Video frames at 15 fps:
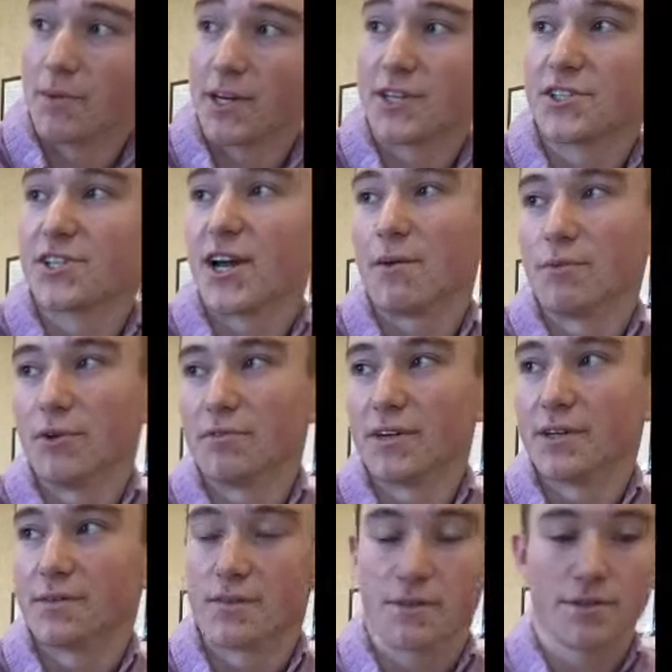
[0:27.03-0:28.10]
because it's not moving.
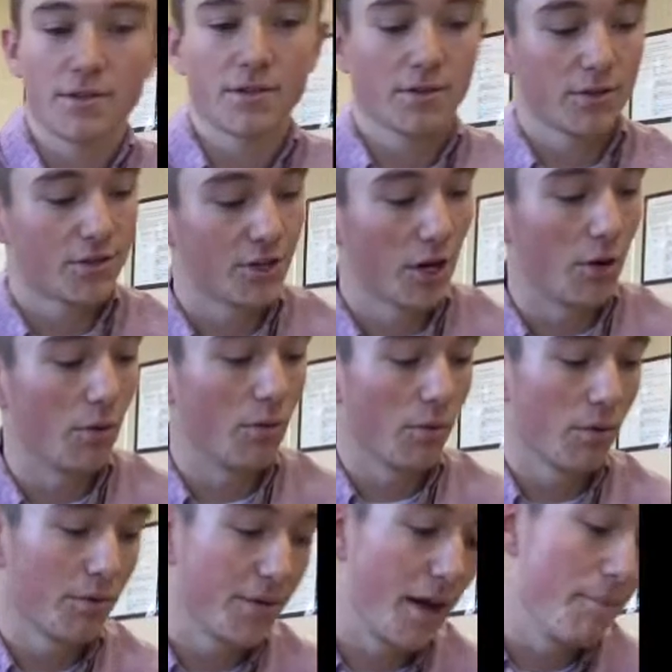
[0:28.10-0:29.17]
So
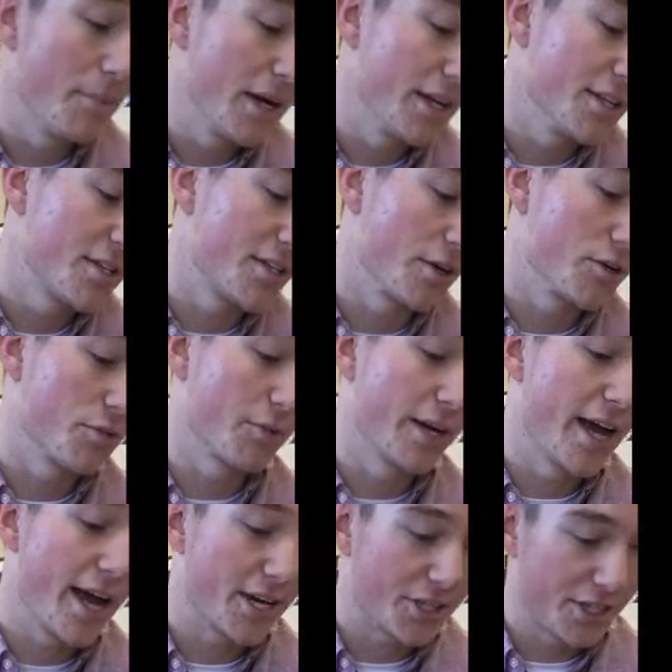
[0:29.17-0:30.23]
that means there's
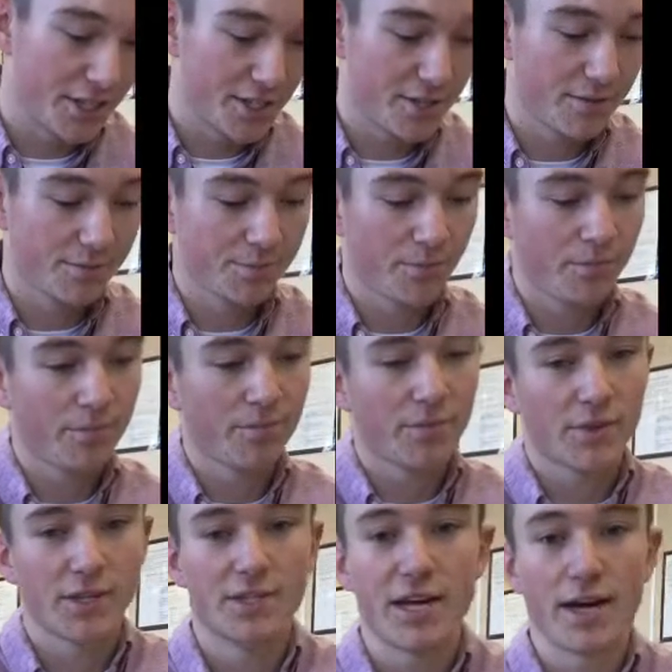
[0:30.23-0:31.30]
reactions.
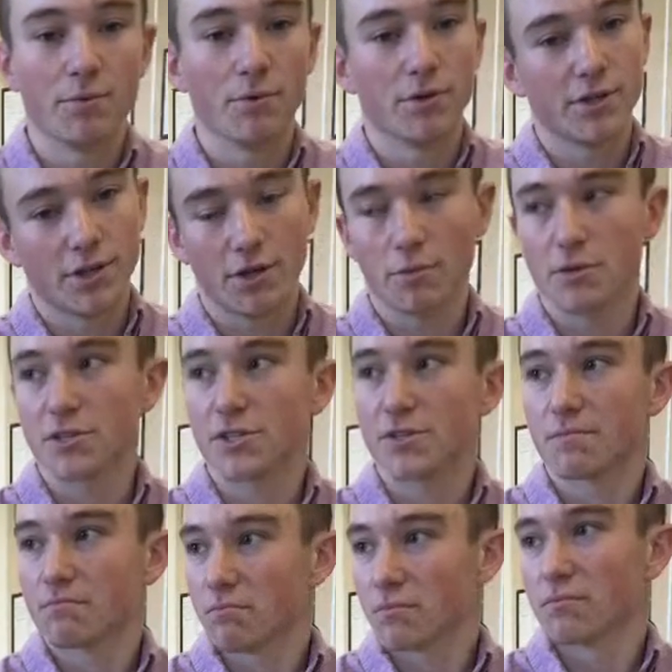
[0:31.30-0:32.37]
The table
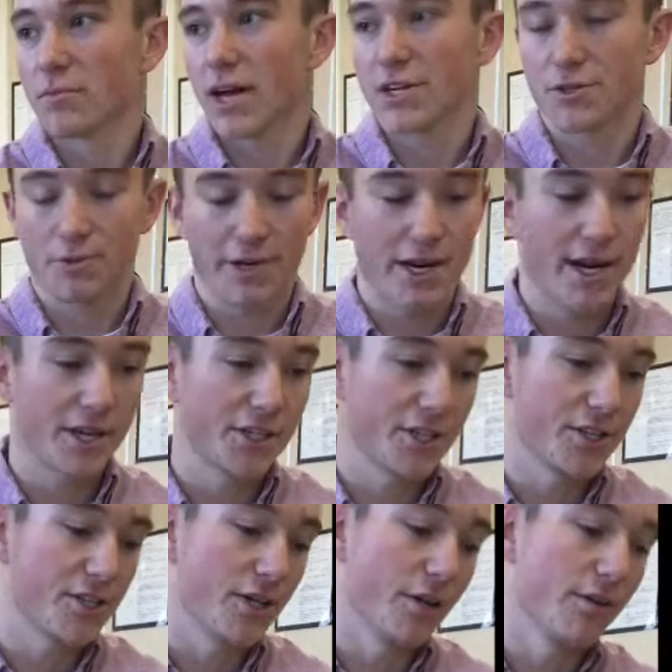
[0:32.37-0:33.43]
has a
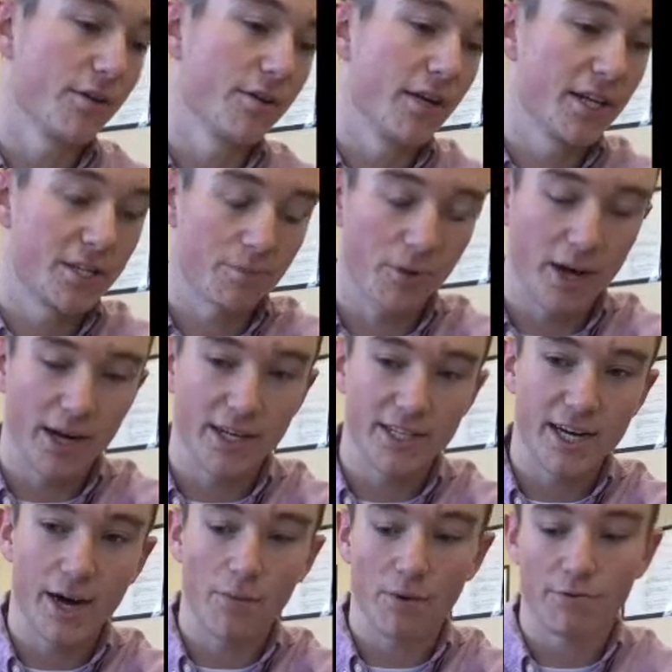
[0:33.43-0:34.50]
reaction, so it's applying a
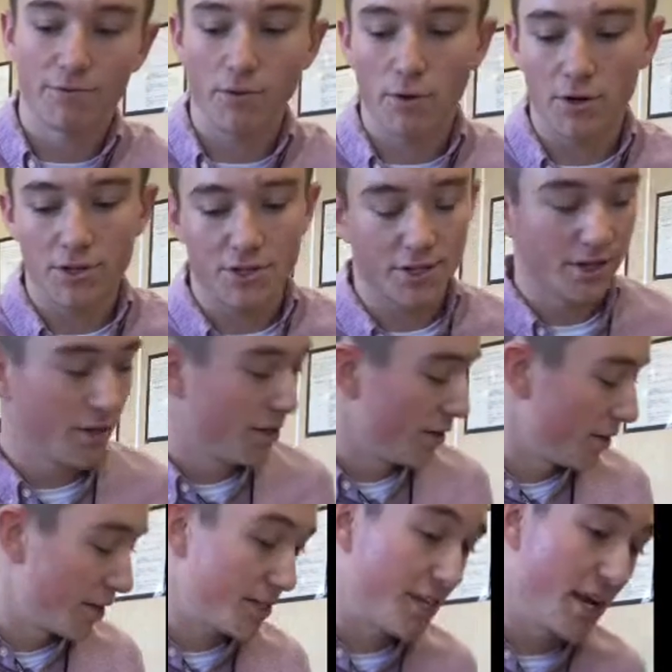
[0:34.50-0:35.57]
downward force.
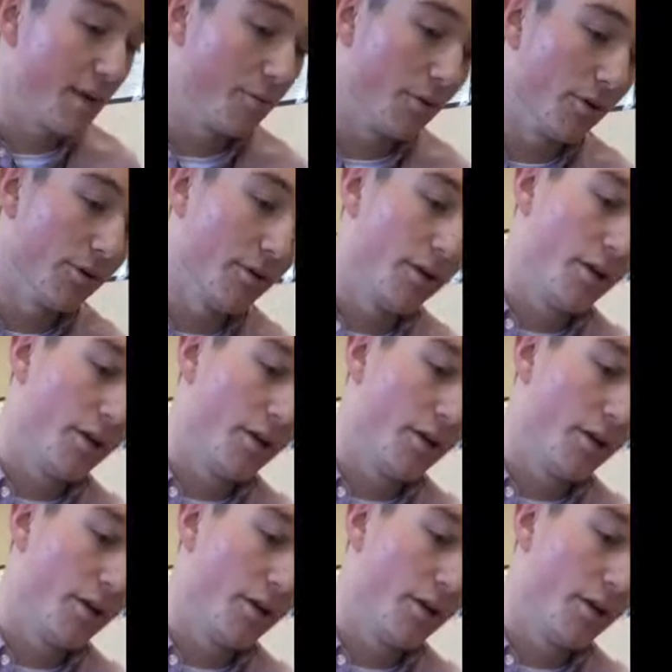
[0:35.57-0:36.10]
The table,